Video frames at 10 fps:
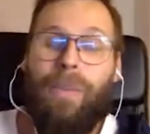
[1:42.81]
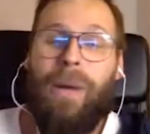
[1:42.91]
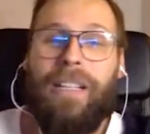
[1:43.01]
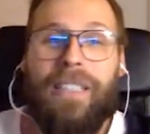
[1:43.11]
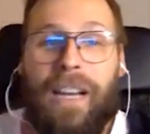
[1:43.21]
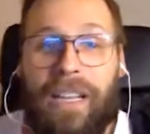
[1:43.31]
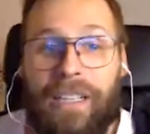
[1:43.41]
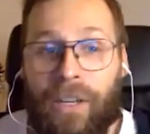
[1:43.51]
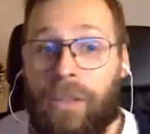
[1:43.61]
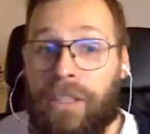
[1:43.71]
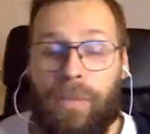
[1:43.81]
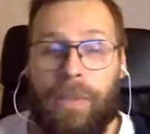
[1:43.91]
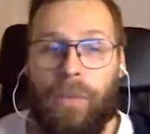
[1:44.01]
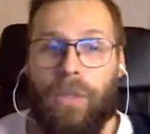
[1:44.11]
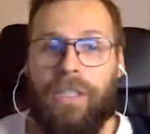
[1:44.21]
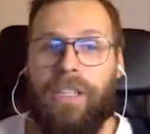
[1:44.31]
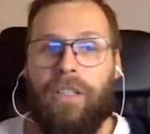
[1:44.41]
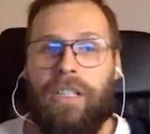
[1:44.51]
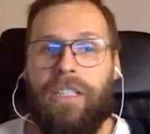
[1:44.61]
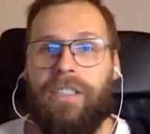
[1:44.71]
So Matt, I know that you've been
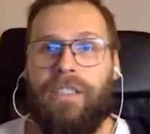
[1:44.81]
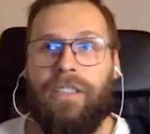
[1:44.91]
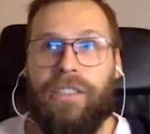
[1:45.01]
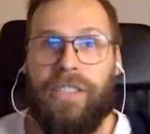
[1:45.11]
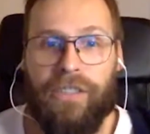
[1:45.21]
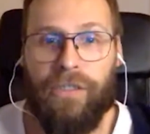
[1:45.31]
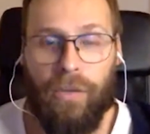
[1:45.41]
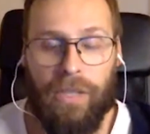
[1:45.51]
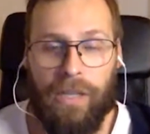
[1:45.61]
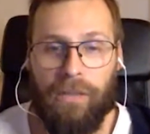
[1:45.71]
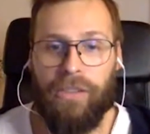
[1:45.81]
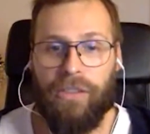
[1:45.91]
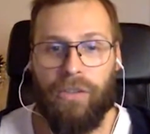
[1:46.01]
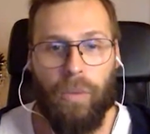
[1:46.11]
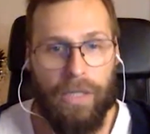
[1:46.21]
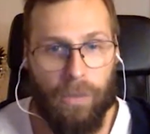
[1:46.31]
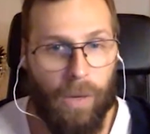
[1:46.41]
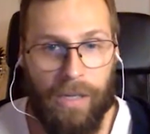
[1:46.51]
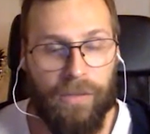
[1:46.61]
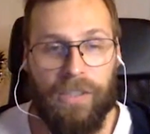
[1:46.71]
working on it since
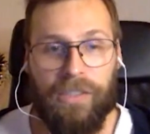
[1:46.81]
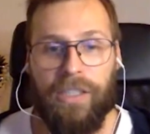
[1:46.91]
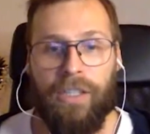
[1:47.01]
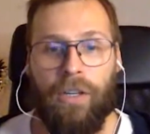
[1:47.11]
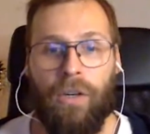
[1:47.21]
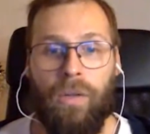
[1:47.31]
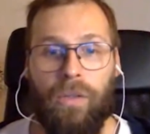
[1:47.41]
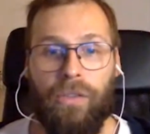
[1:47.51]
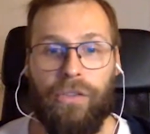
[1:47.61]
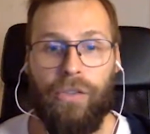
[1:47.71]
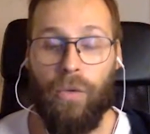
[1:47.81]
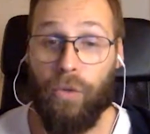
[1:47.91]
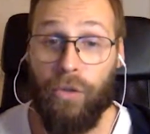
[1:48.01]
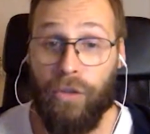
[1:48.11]
2021, as far as I know.